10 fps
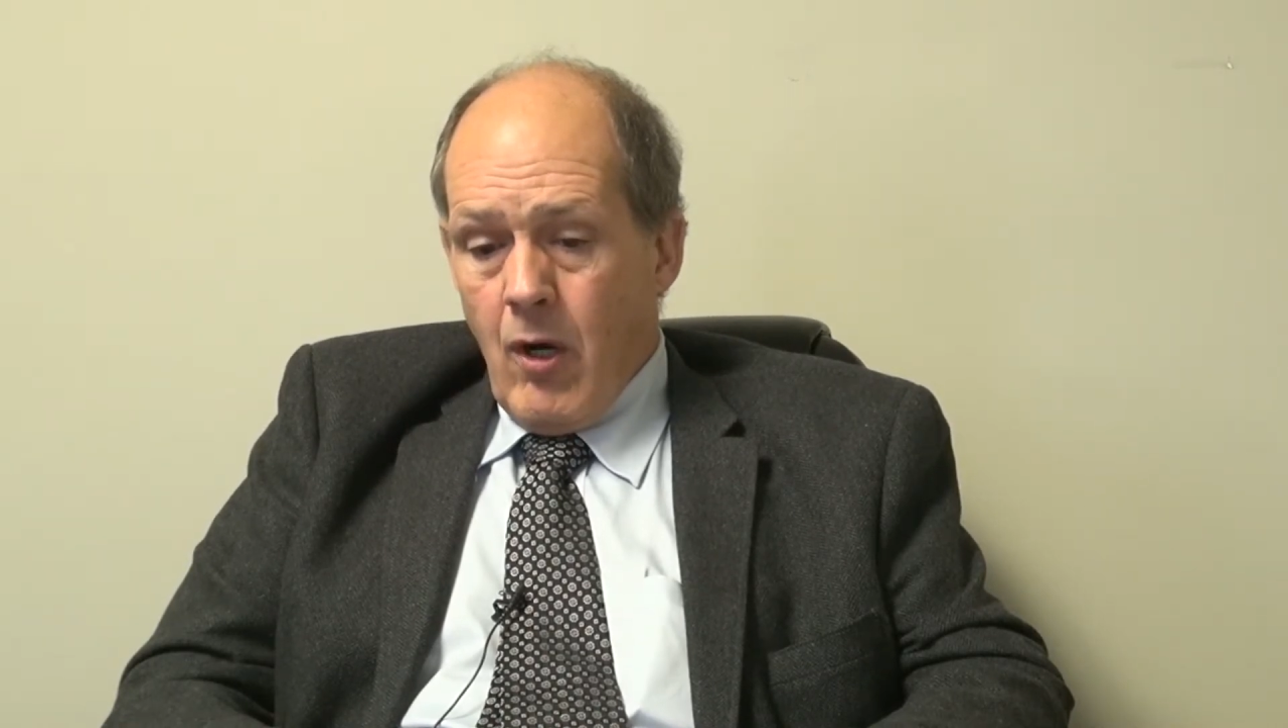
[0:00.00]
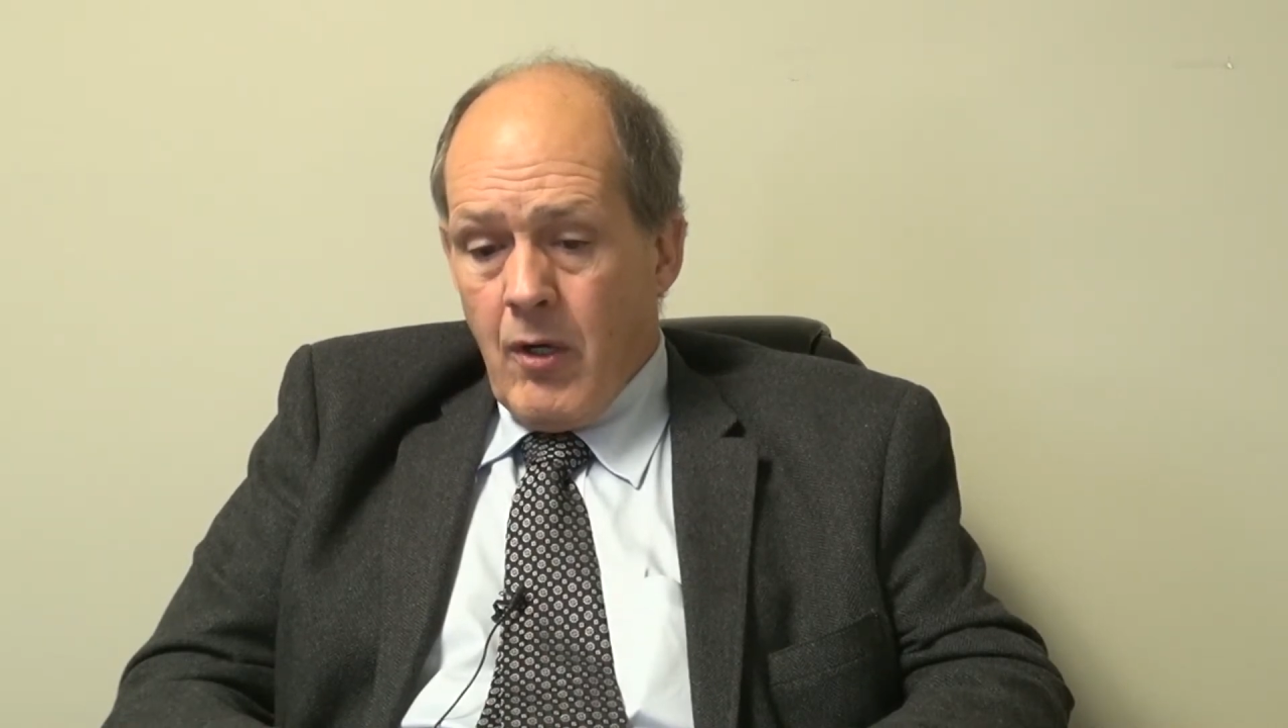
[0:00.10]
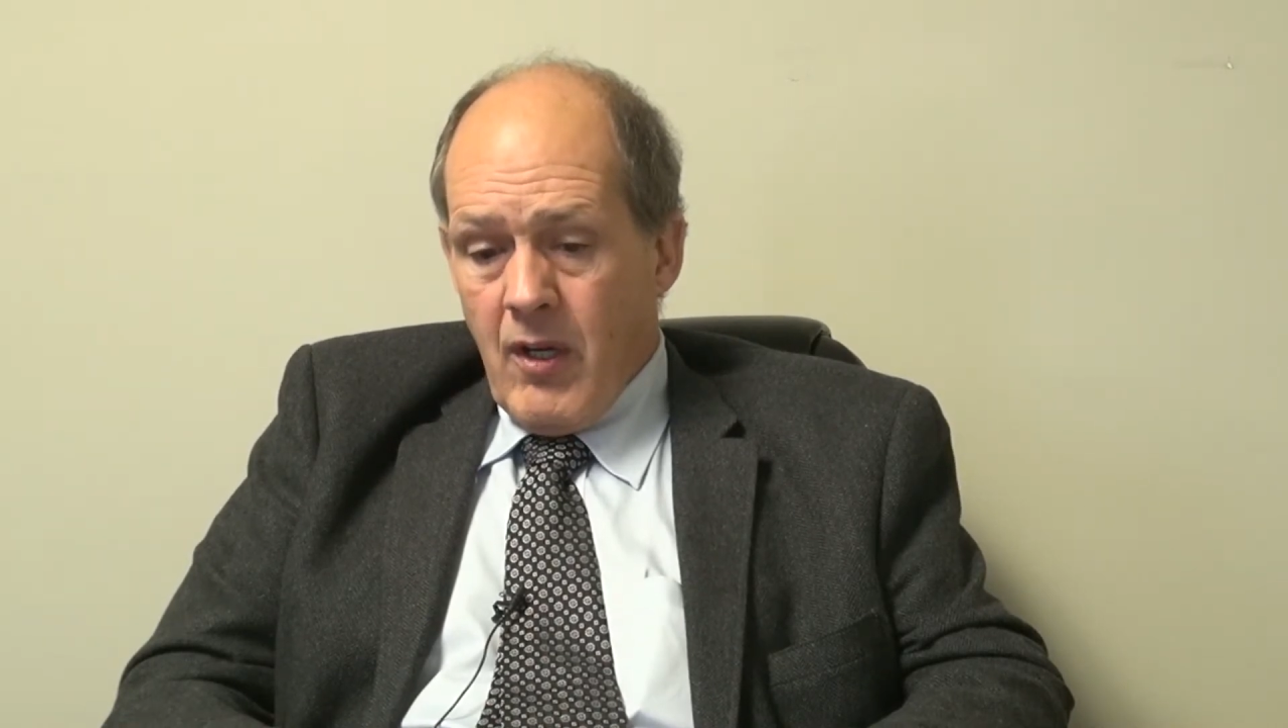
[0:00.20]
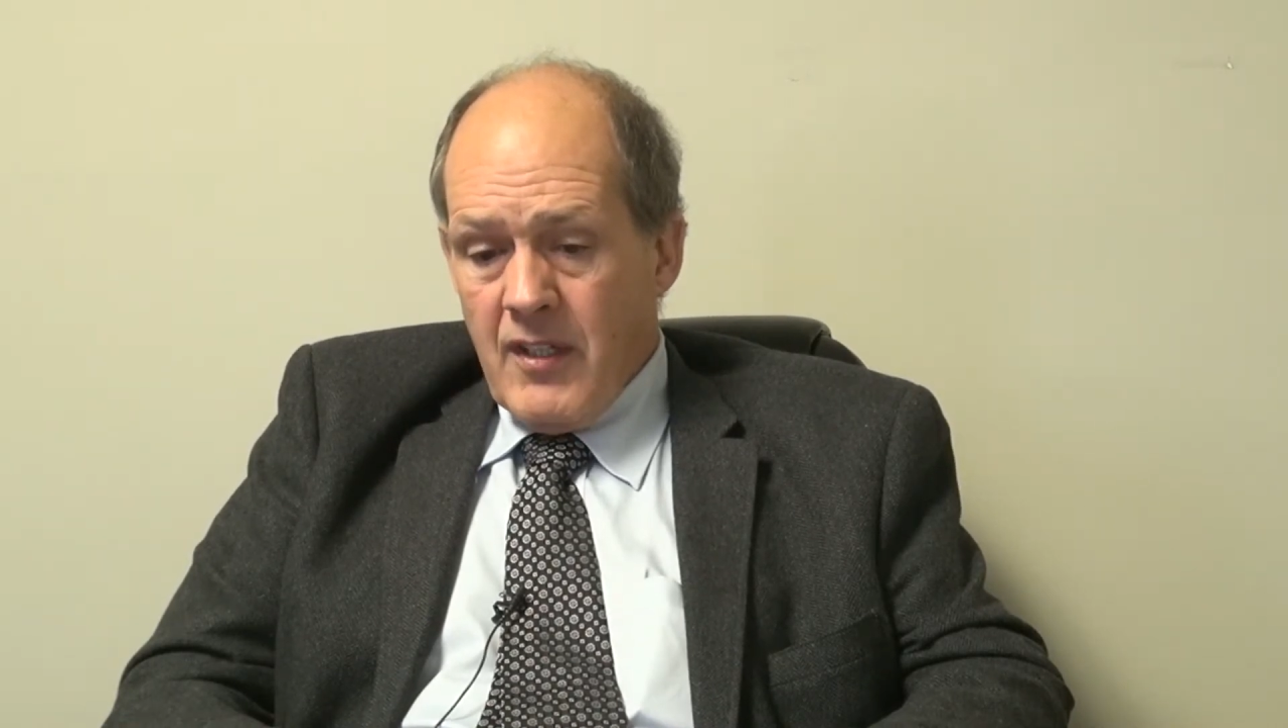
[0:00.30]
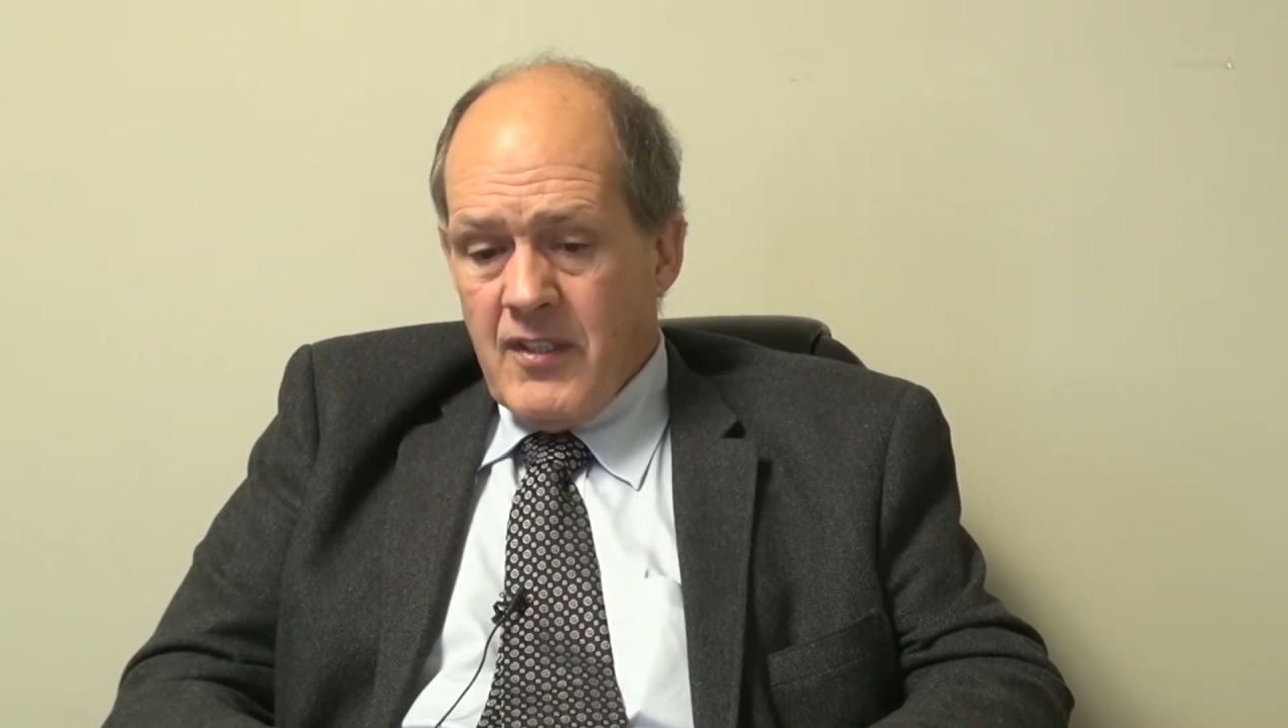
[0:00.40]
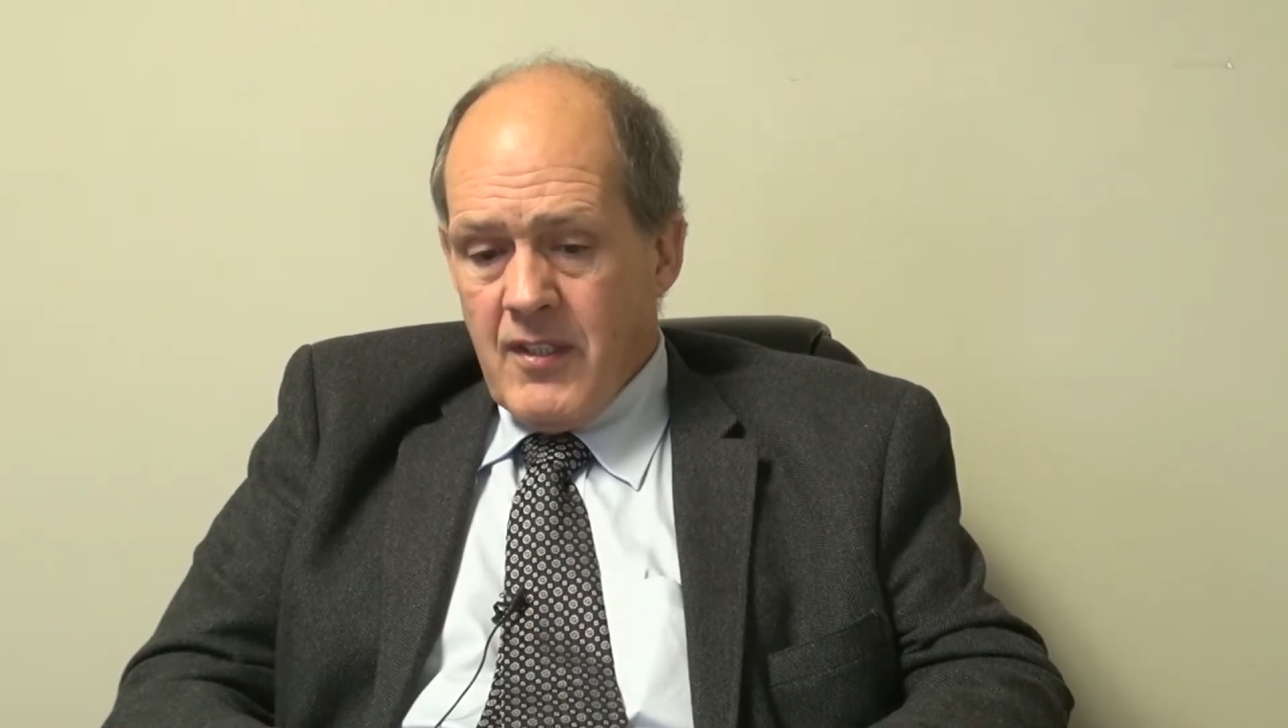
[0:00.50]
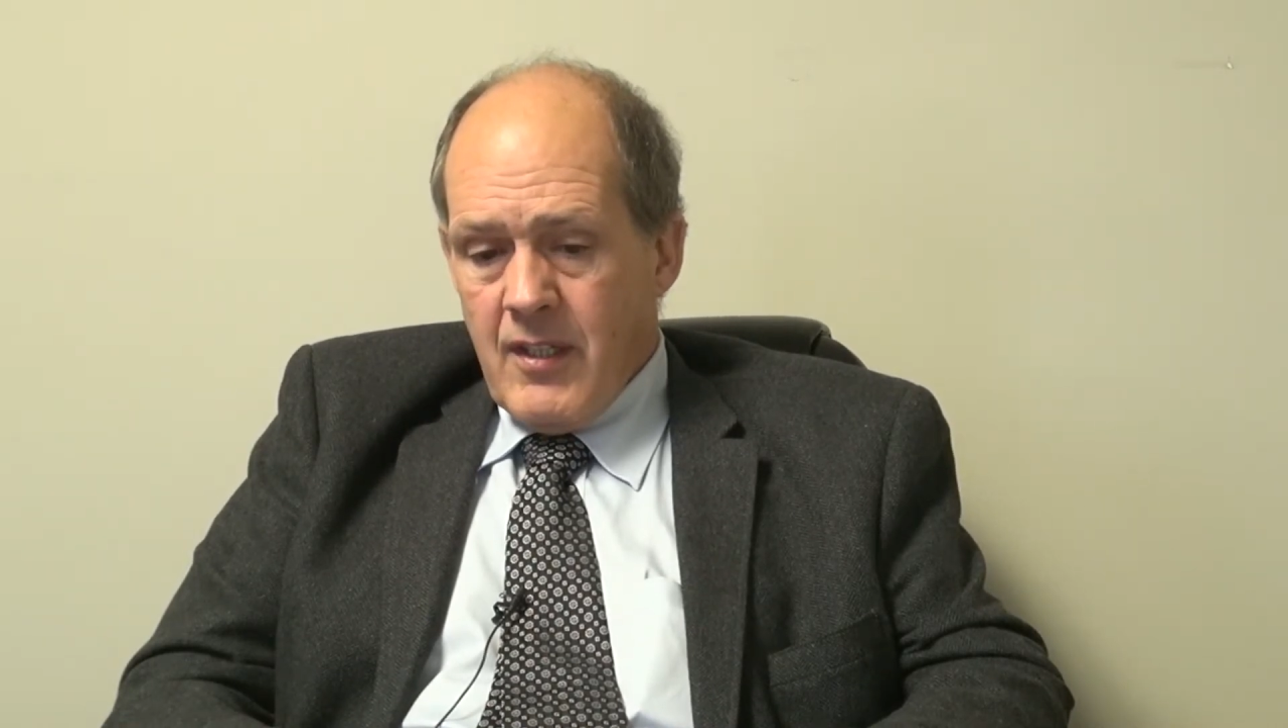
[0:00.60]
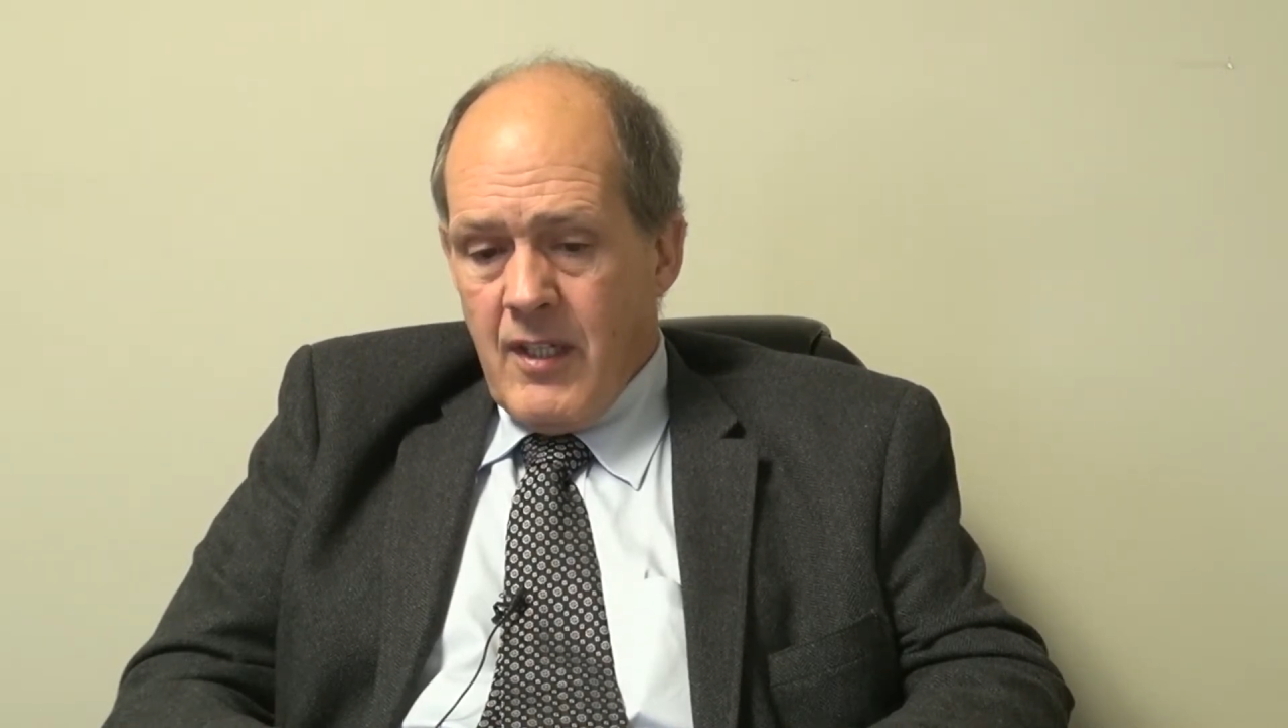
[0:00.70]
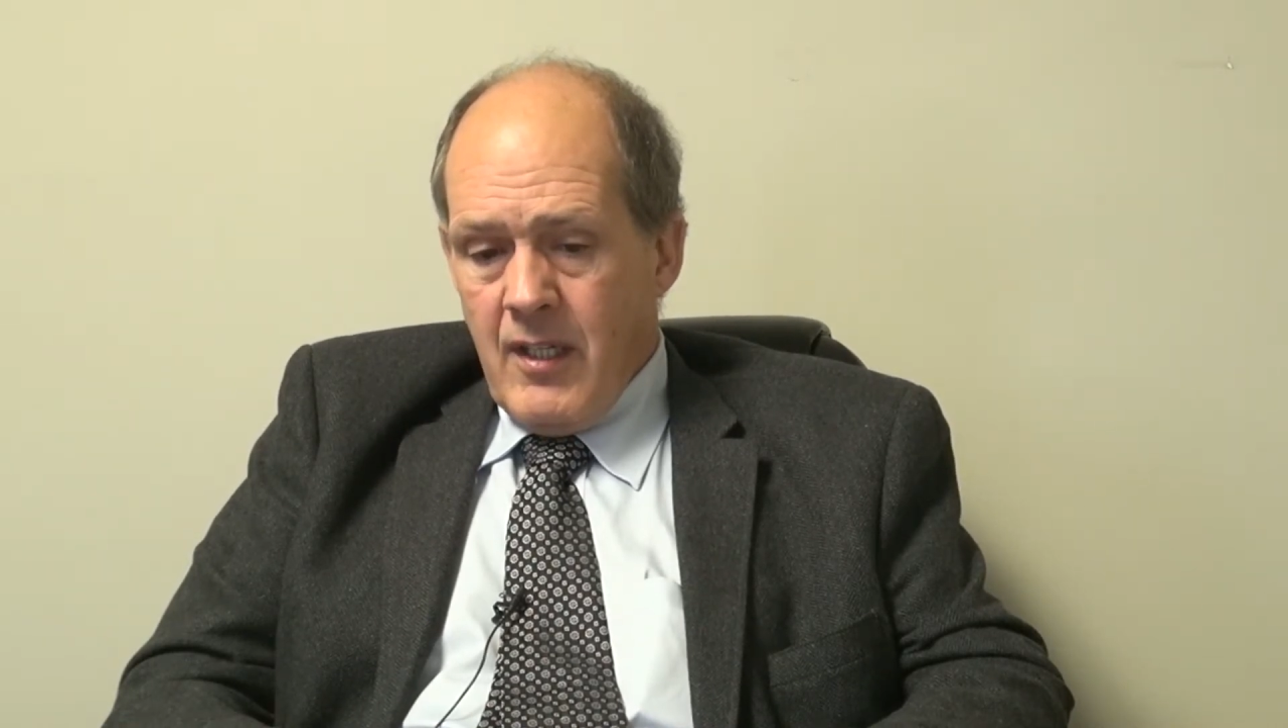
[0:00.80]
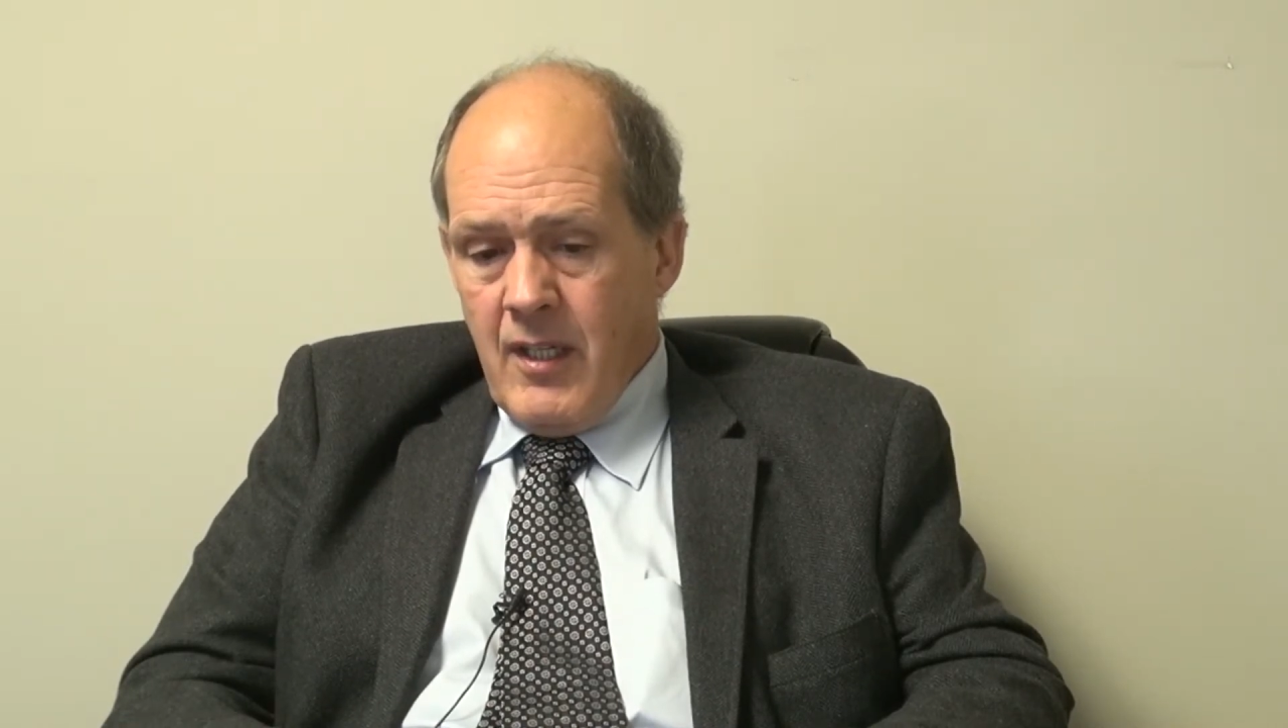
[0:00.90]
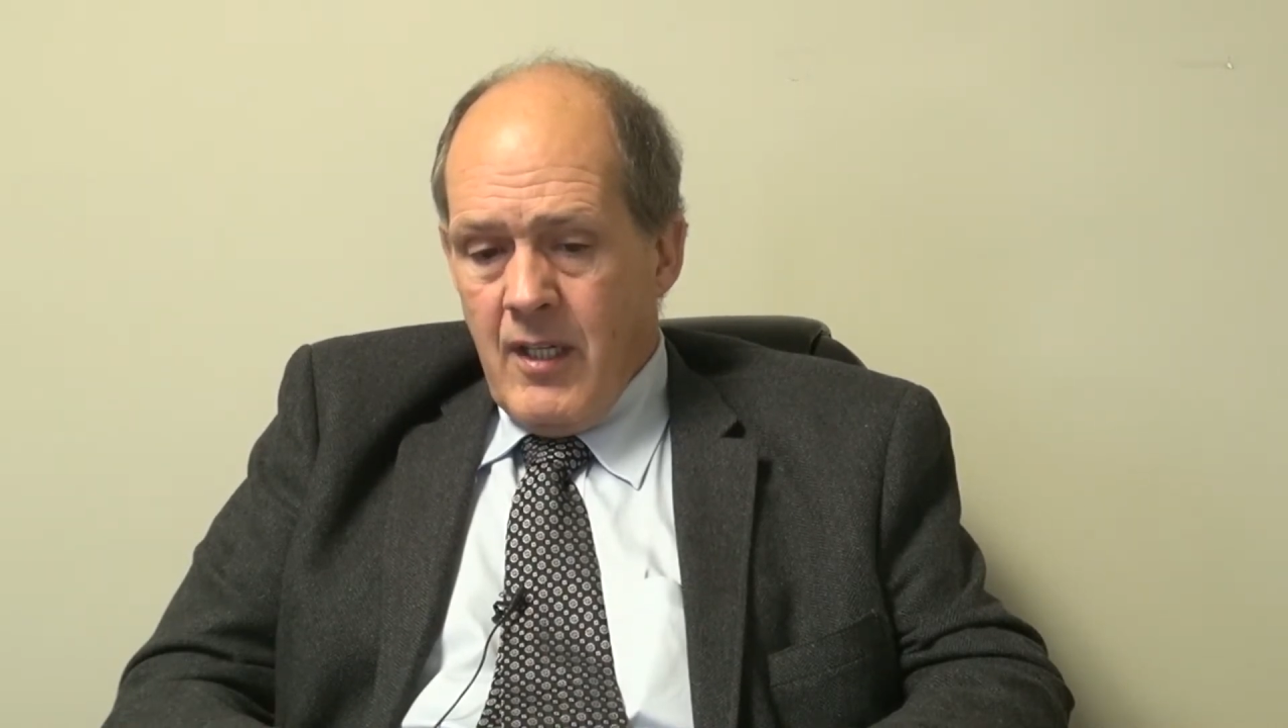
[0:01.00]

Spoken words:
our custody,